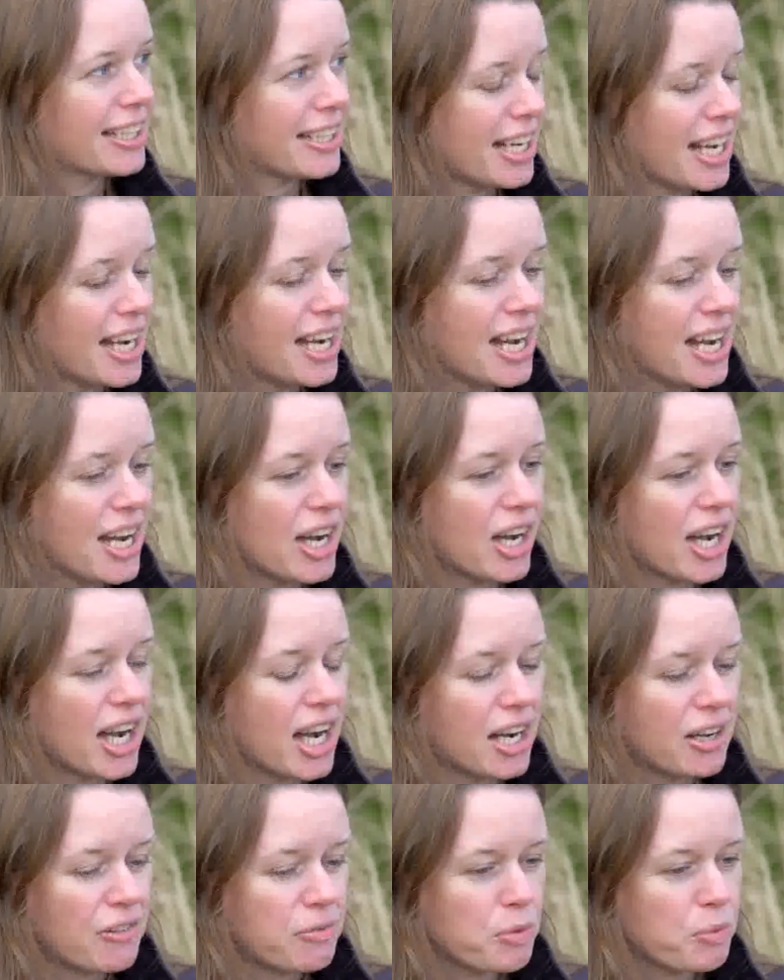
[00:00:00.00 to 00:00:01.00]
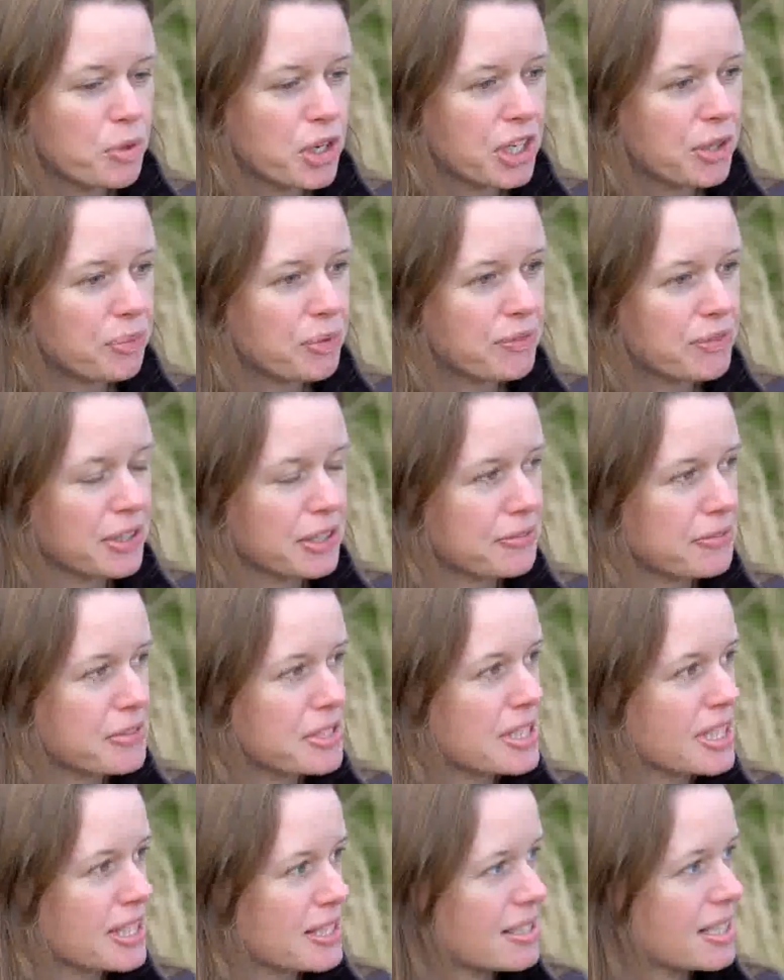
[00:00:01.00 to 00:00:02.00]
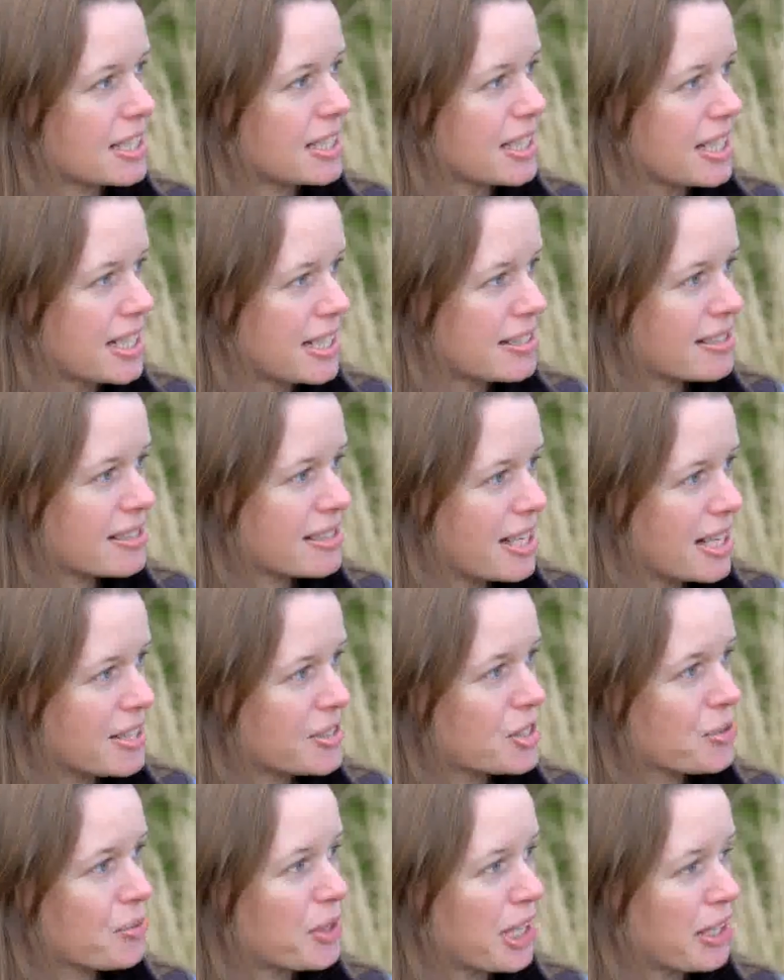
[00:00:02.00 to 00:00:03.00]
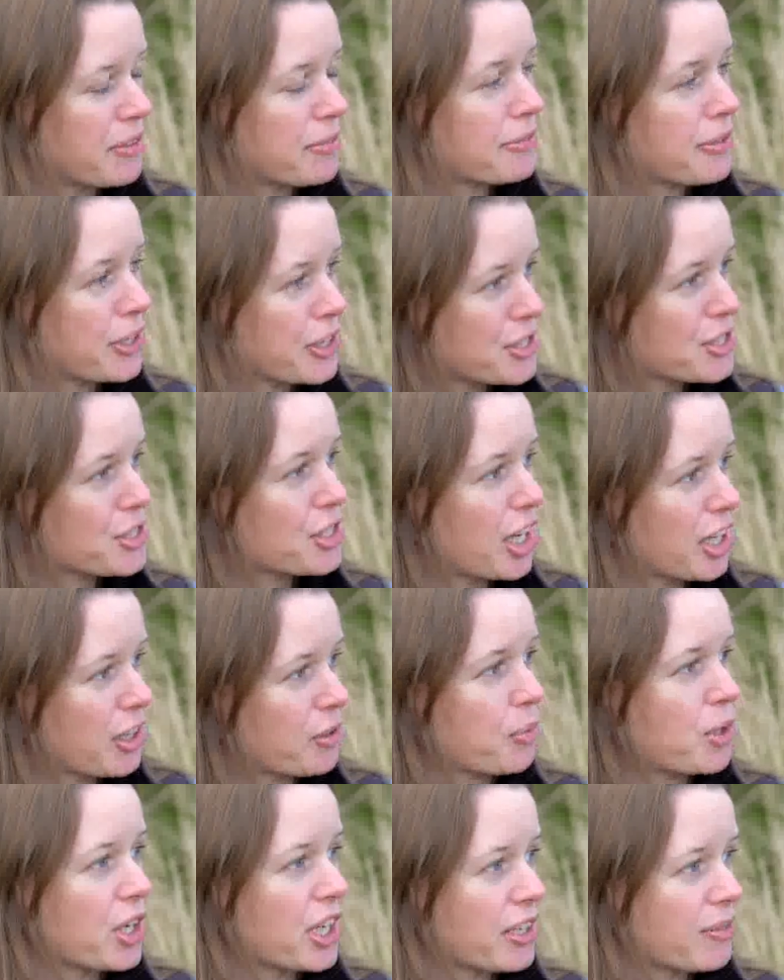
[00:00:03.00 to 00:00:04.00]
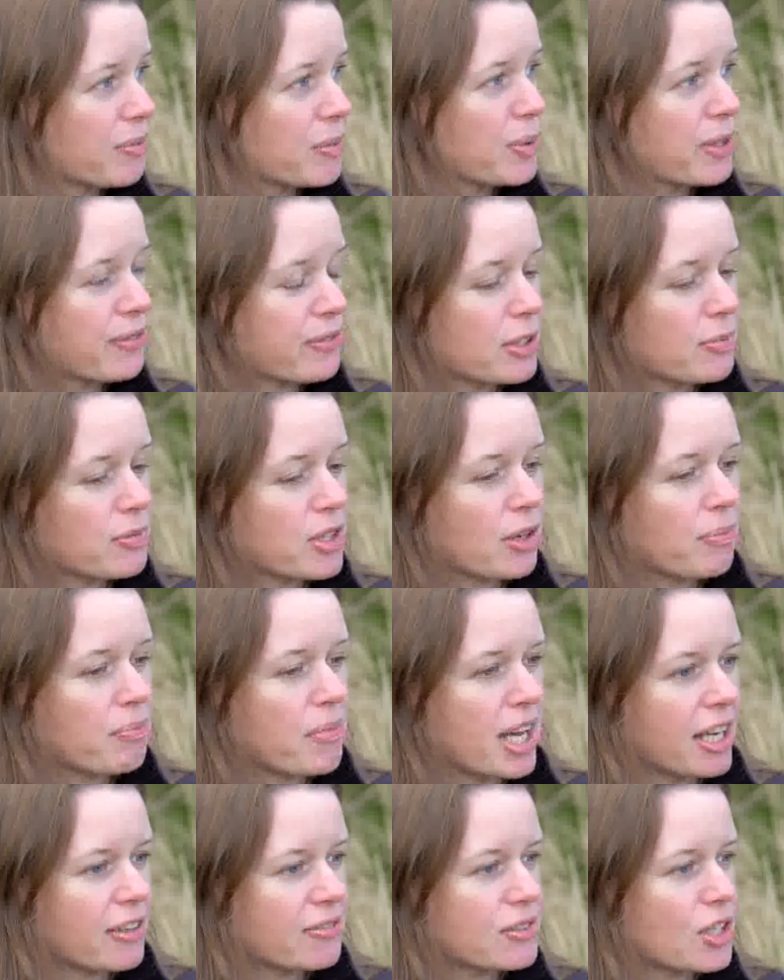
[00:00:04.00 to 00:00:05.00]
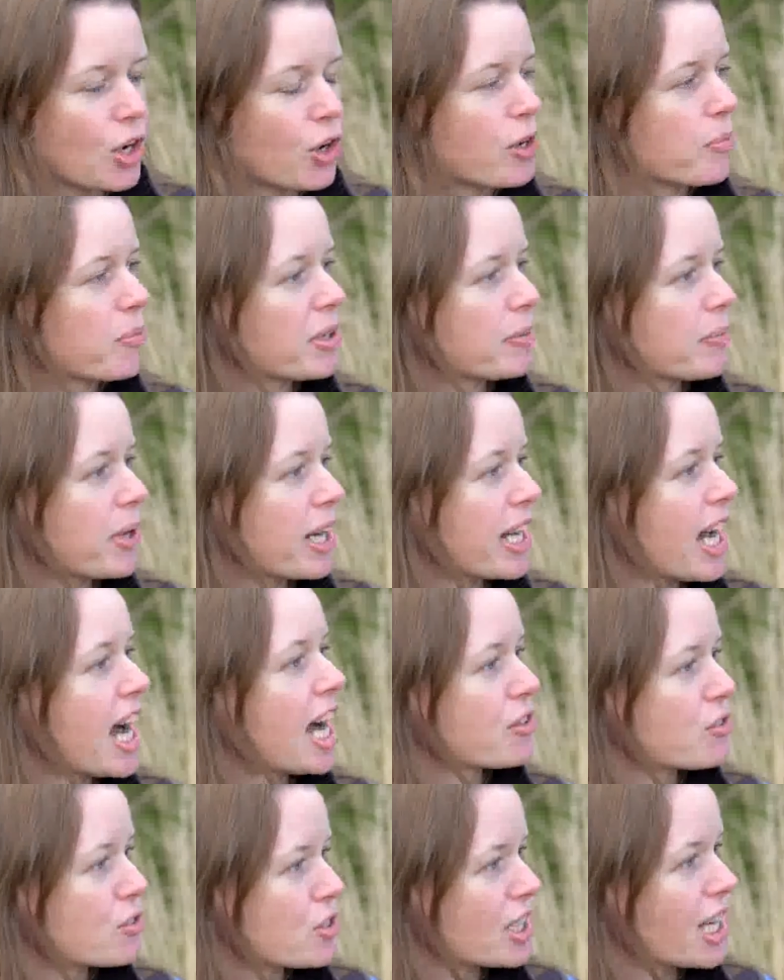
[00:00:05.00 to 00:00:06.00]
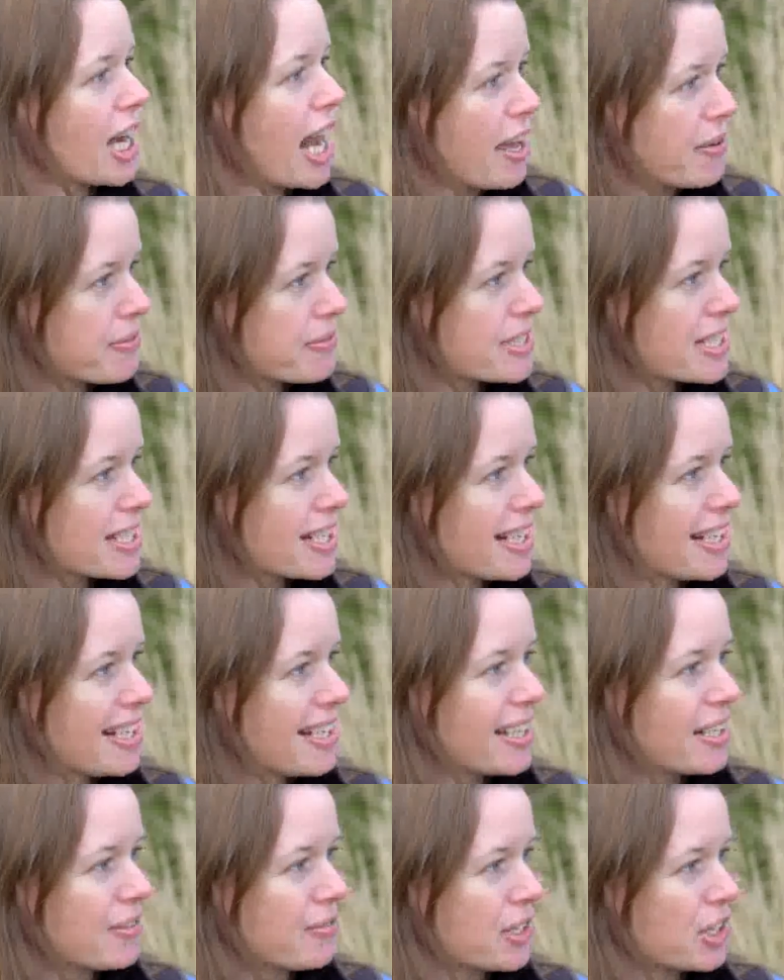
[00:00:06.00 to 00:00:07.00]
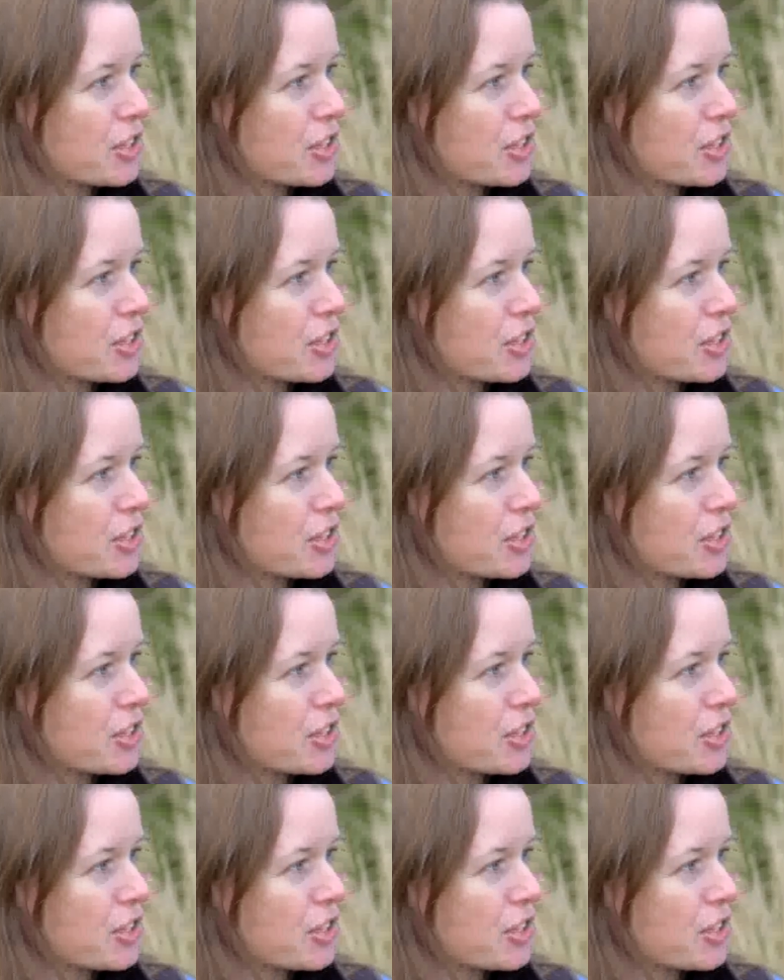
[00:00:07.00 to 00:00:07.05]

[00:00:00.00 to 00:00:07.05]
Yeah, I've been working with them for 16 years now, so when I first started working with them there may have only been about 100 left in